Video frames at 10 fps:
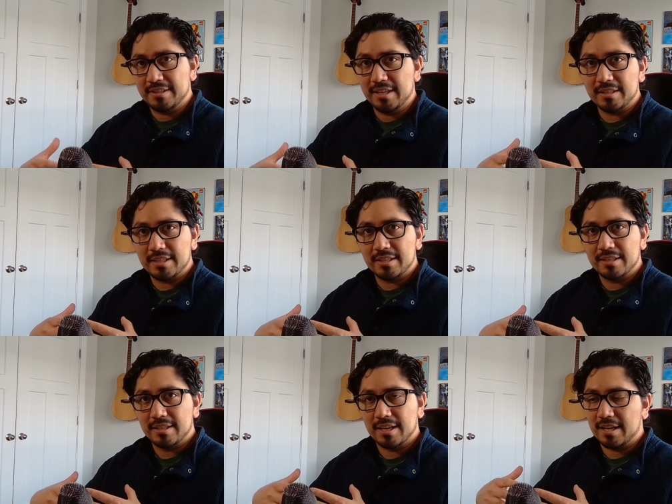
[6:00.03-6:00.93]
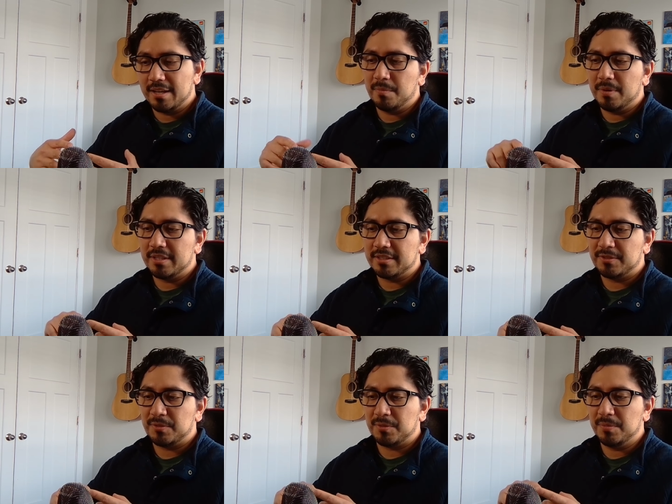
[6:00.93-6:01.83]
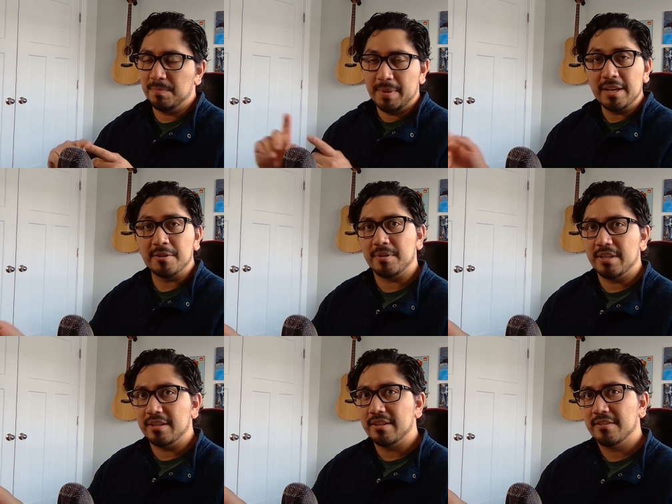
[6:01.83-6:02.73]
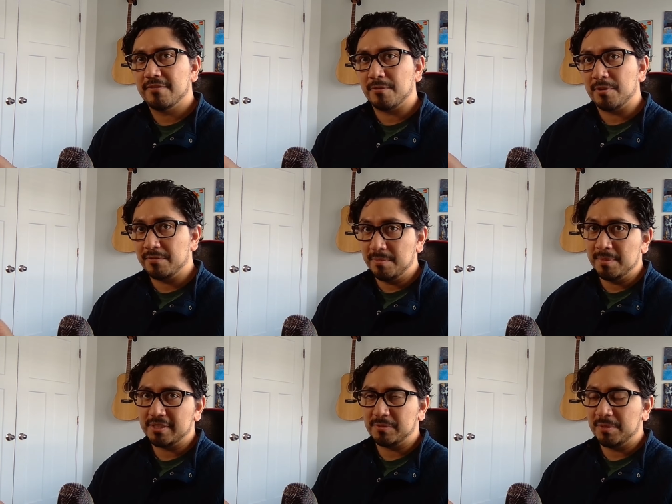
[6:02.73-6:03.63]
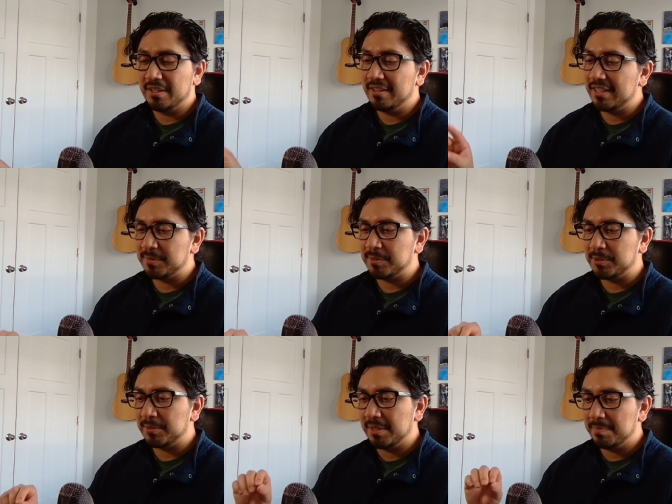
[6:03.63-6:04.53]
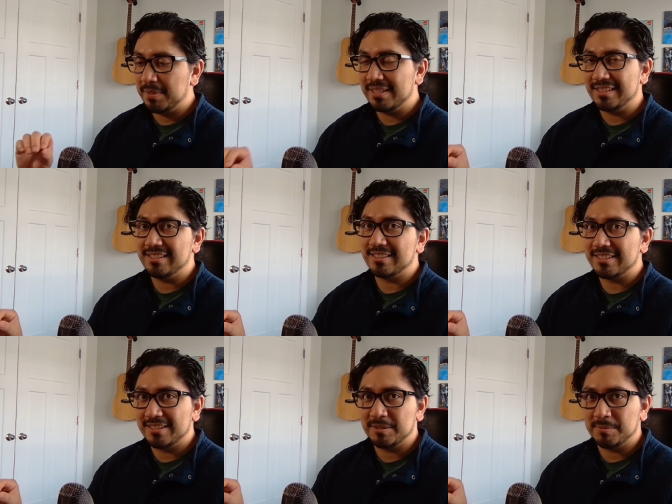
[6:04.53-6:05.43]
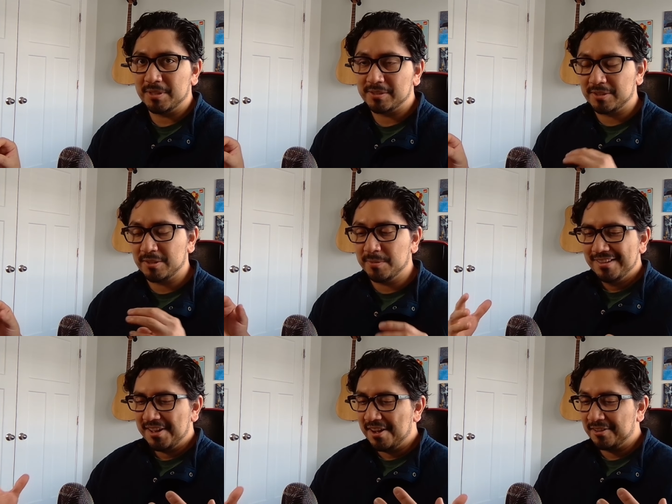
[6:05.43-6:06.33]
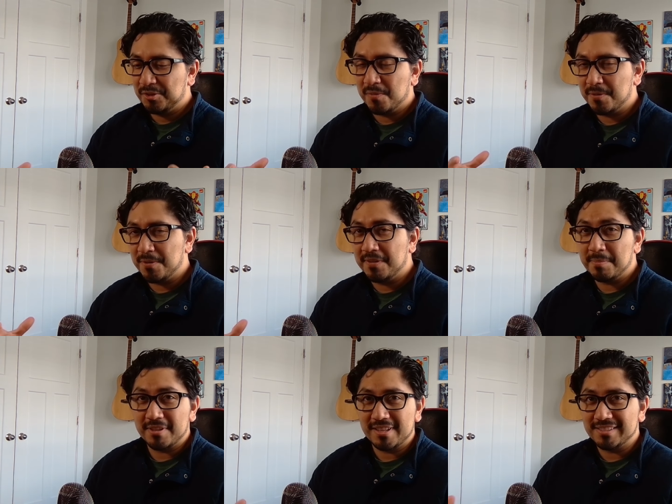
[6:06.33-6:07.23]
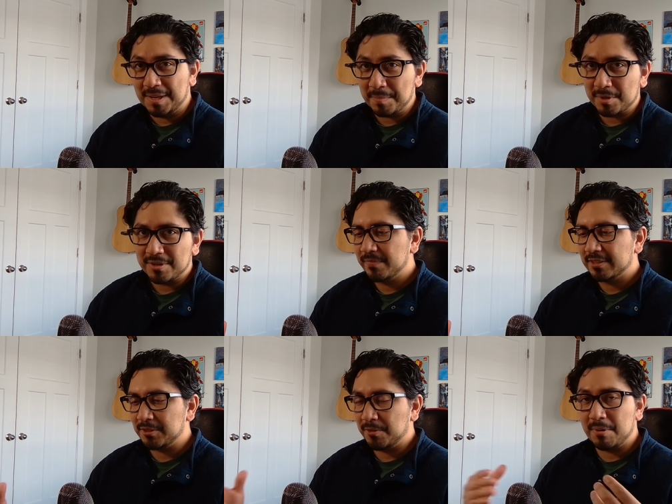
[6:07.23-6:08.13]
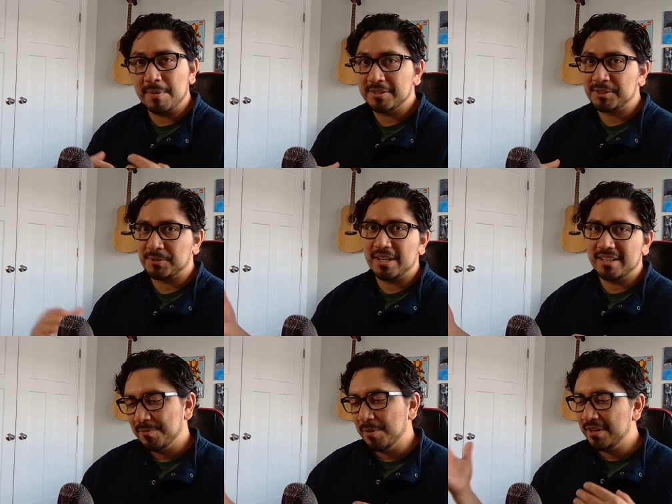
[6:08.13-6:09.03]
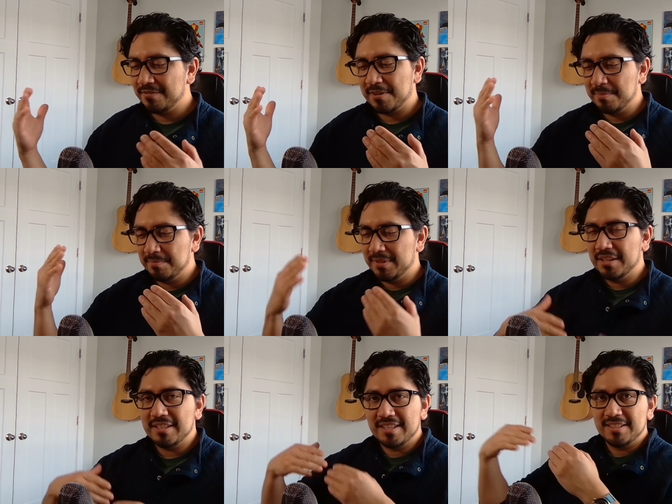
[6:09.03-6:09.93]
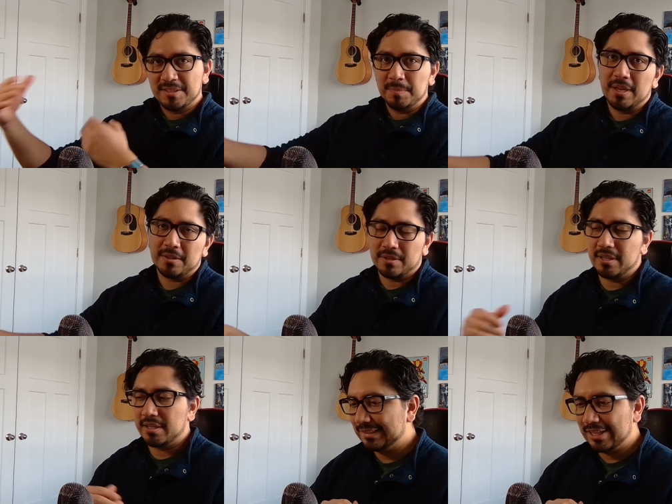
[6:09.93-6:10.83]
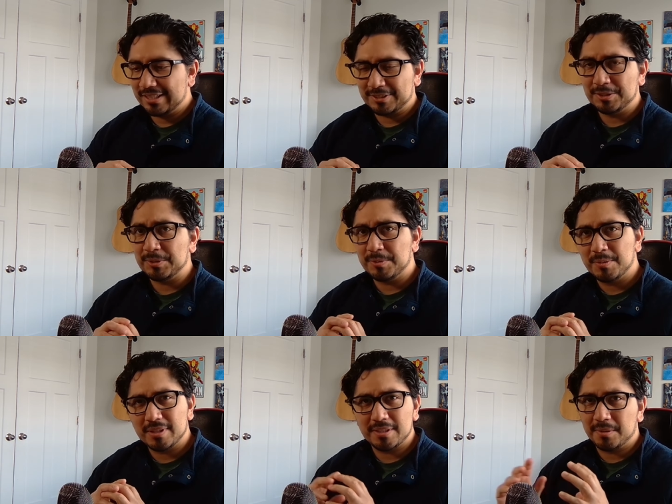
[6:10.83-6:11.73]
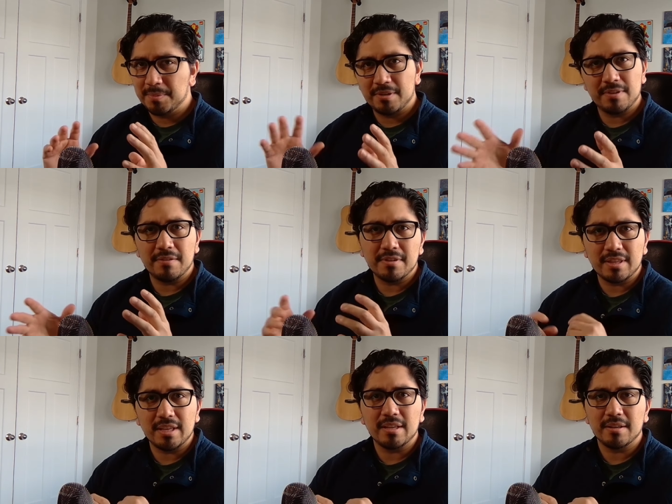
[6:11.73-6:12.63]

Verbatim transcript: deli, I went to bakery for a few months as well. And this was during the peak season as well. So October, November, December. So three months straight, went from deli to bakery. Got to do a little bit of everything,